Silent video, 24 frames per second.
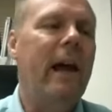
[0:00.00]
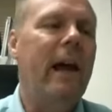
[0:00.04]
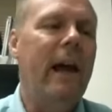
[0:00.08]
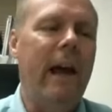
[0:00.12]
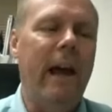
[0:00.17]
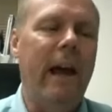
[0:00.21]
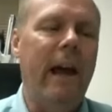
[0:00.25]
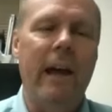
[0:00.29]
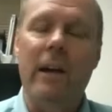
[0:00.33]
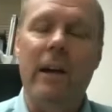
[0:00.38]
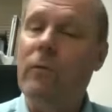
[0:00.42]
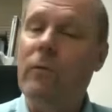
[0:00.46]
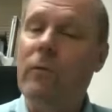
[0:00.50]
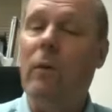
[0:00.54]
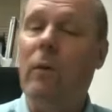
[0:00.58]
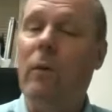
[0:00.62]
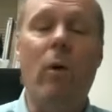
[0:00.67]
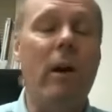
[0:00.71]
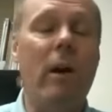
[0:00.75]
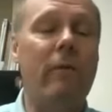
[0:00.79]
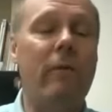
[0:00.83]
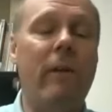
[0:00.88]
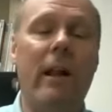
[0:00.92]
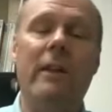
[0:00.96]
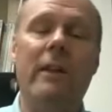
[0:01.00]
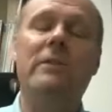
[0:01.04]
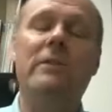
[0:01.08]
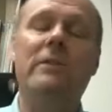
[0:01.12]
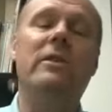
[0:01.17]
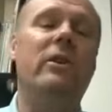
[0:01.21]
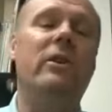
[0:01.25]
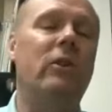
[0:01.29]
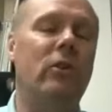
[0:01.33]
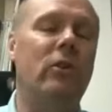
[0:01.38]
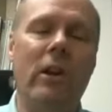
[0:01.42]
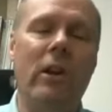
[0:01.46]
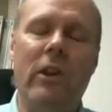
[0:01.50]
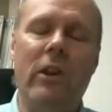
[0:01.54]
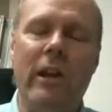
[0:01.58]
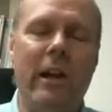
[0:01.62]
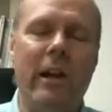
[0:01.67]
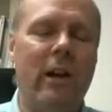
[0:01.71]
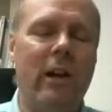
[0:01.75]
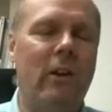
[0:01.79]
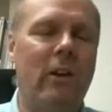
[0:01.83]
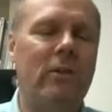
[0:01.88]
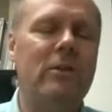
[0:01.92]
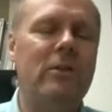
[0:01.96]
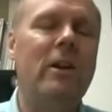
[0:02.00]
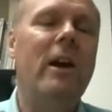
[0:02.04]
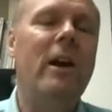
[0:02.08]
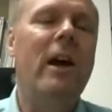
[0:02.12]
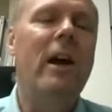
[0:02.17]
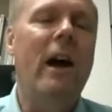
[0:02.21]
and if they want to volunteer or anything else,